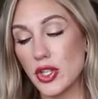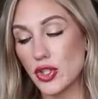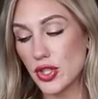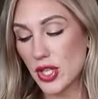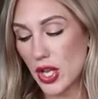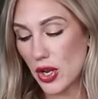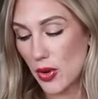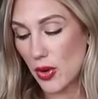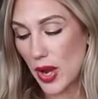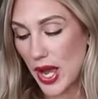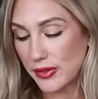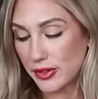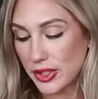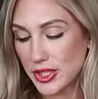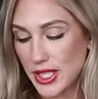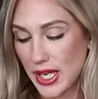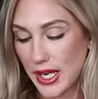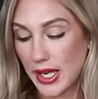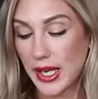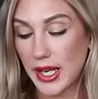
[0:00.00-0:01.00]
So
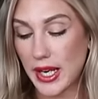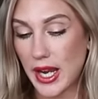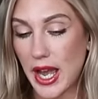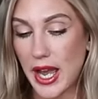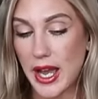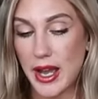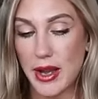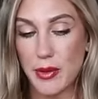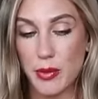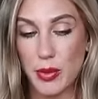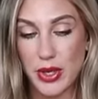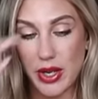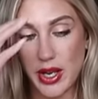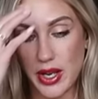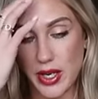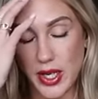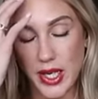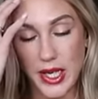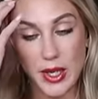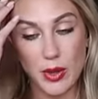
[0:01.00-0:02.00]
every day I, uh, when
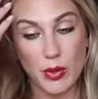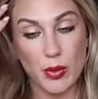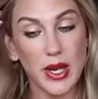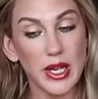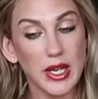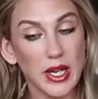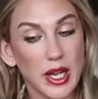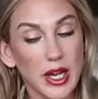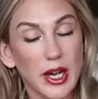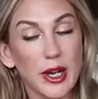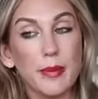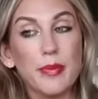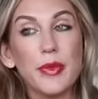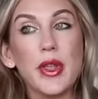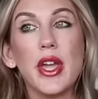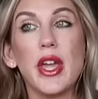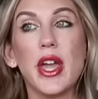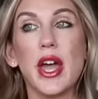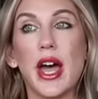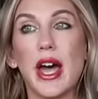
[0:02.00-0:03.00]
I wake up,